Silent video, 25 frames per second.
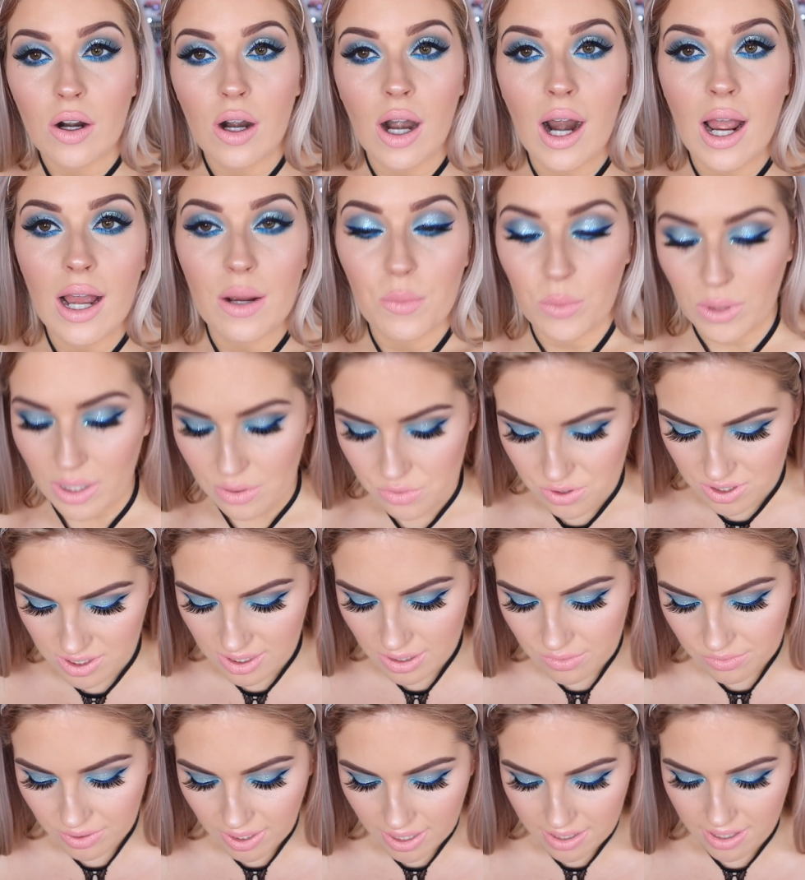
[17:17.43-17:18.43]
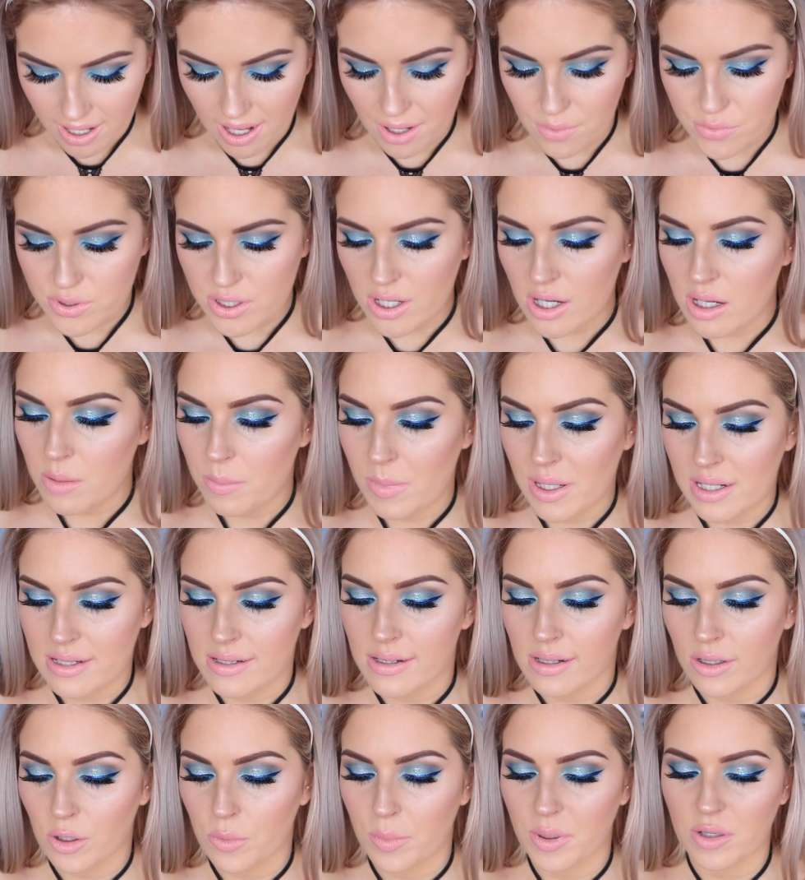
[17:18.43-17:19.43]
All right, well, I'll just leave it like that. I was going to mix
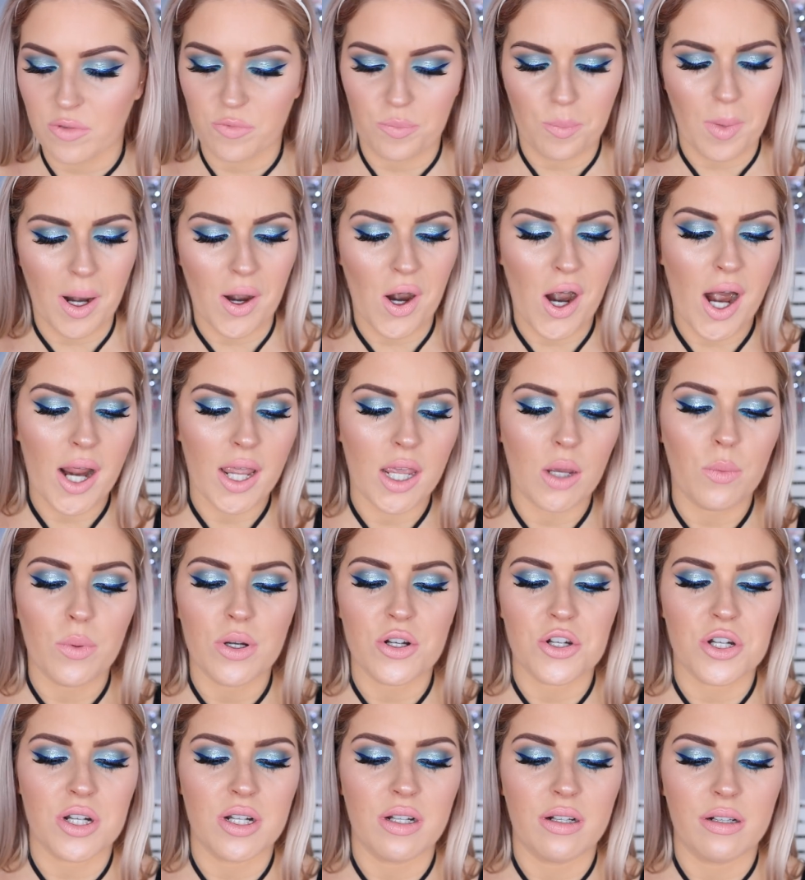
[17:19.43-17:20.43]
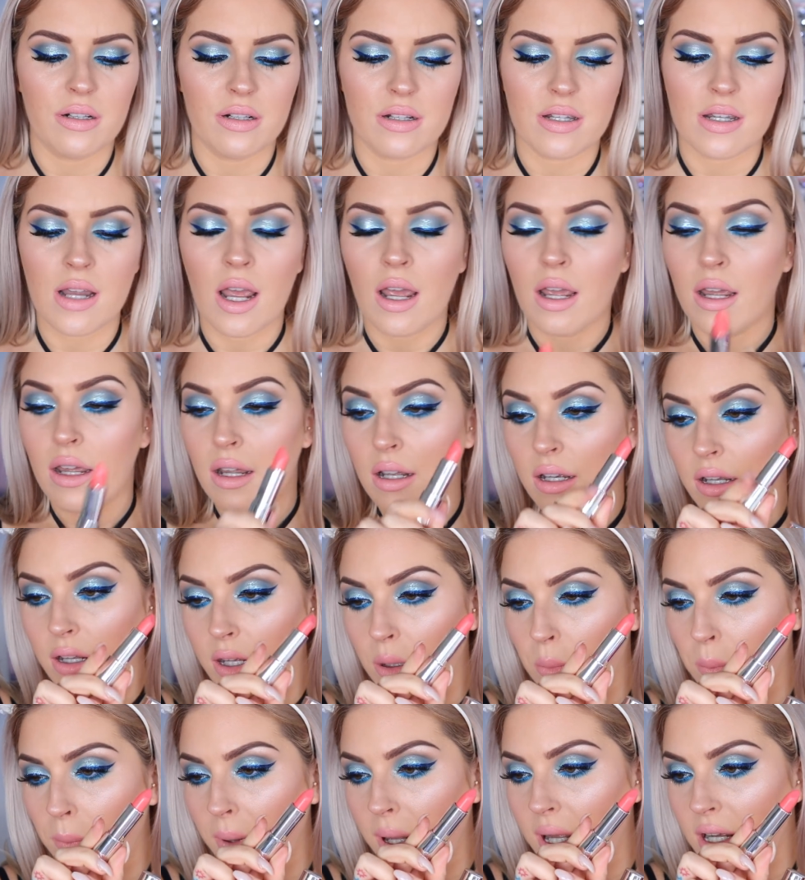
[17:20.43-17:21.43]
in a little bit of Meraki, which is like
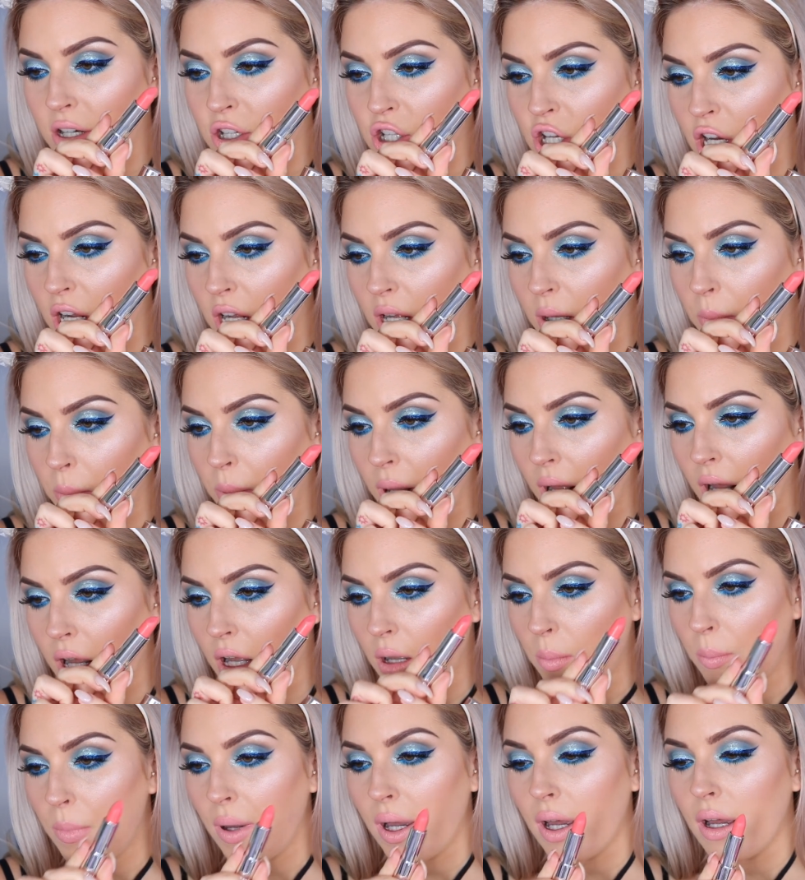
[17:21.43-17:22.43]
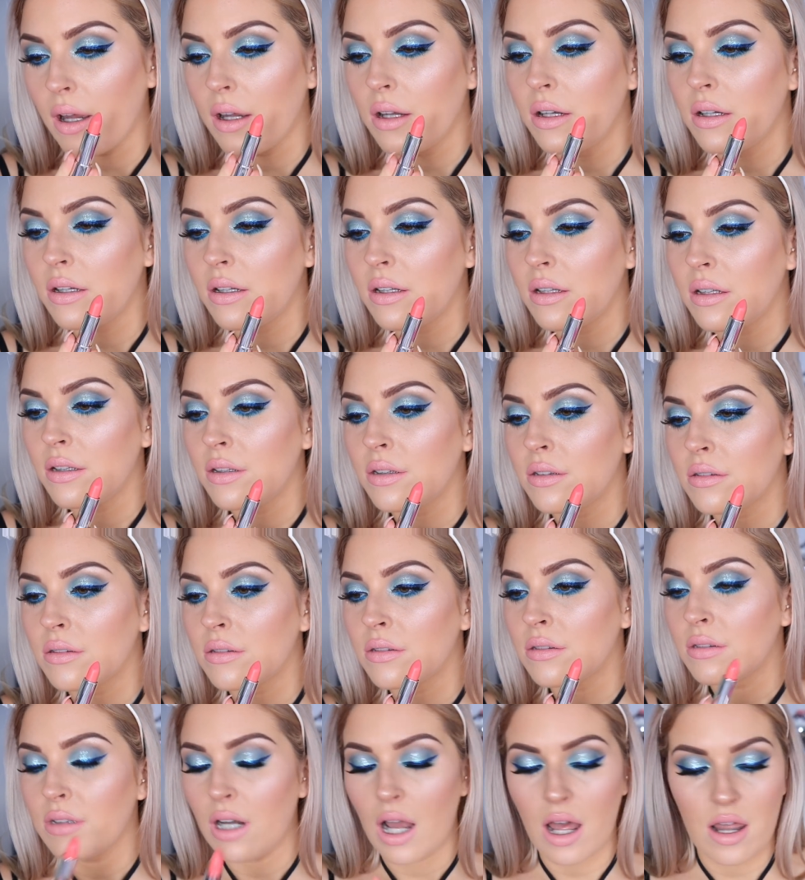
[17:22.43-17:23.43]
a peachy pink, but
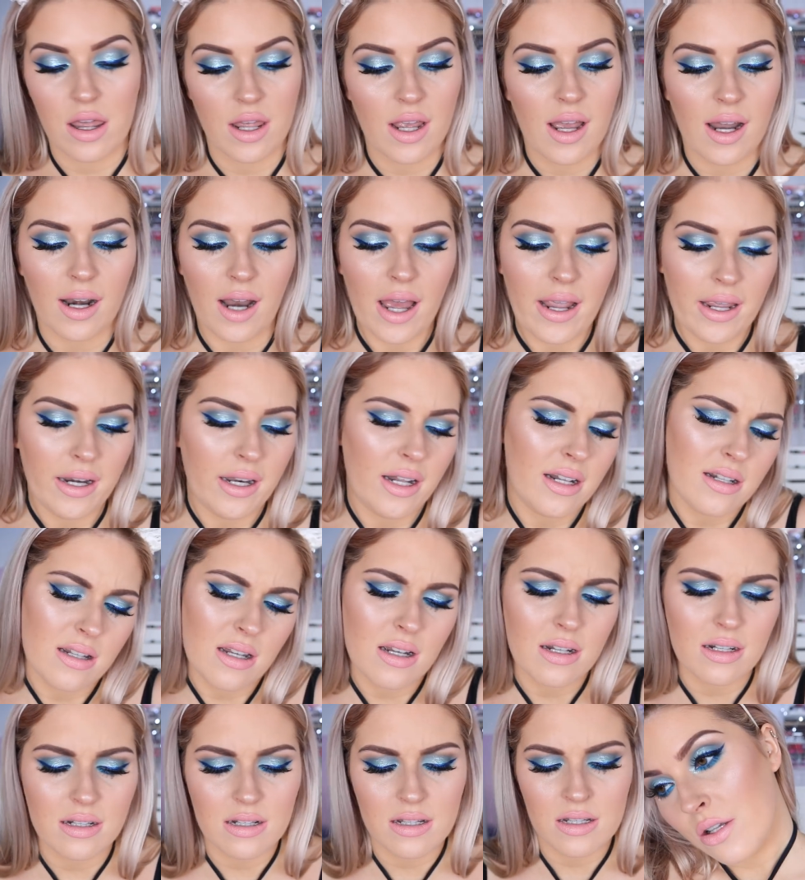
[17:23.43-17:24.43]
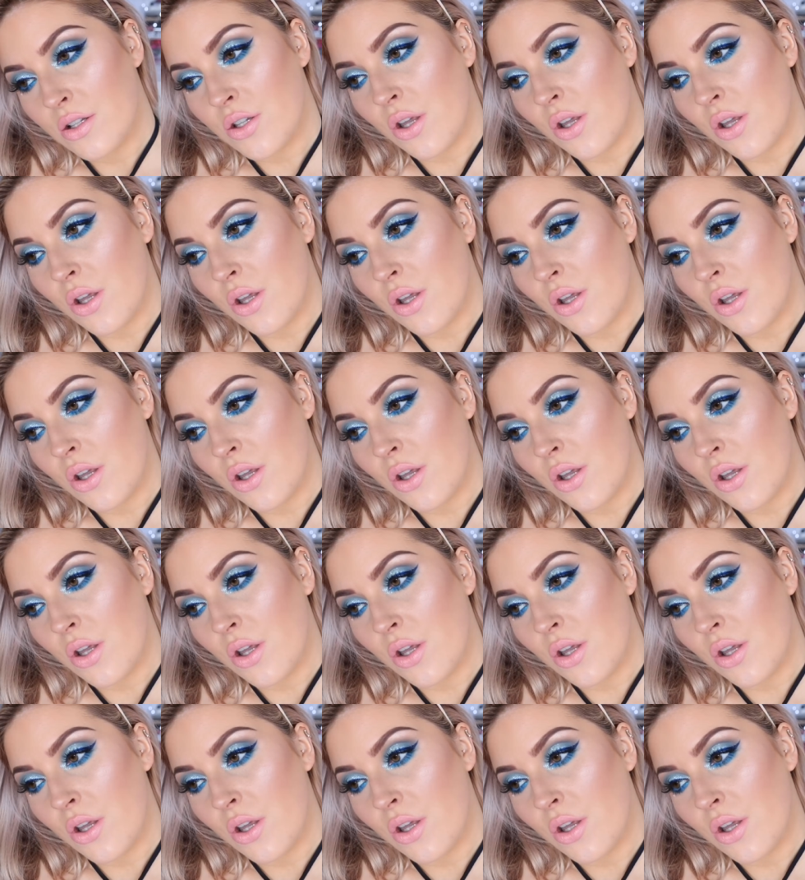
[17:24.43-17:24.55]
I think I like it as is.